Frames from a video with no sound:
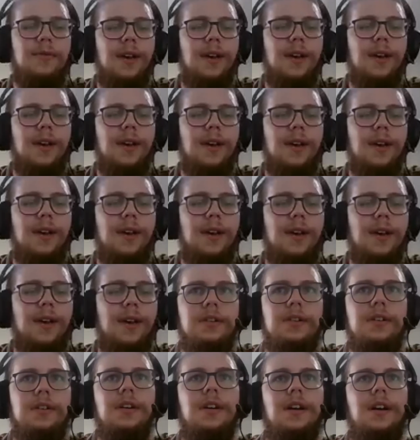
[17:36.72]
any
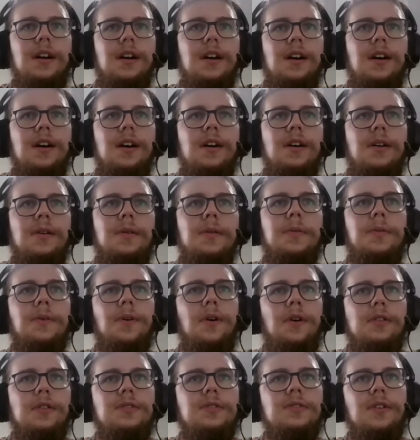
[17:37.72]
other
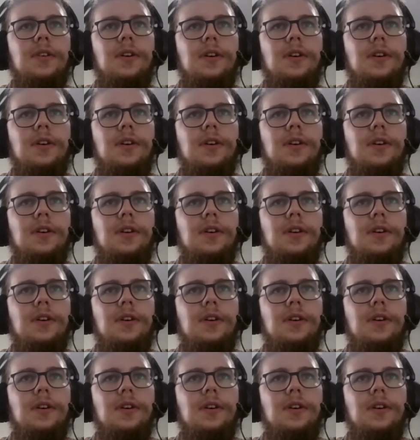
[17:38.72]
thoughts